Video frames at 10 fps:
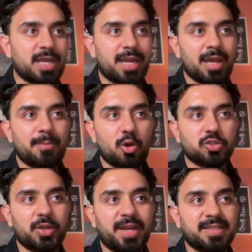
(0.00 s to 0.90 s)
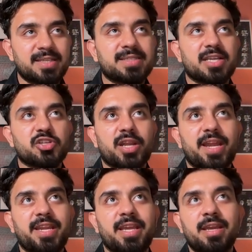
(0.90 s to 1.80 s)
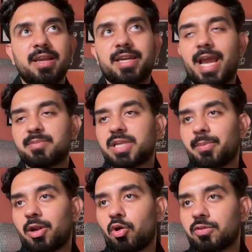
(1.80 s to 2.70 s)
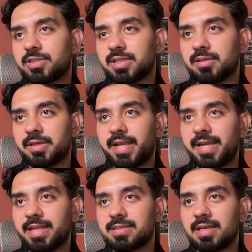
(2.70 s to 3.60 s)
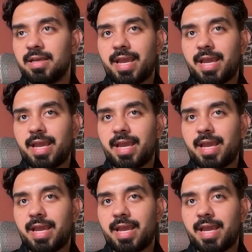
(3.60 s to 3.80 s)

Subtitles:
And I'm also getting the session ID, timestamp, and all these other details.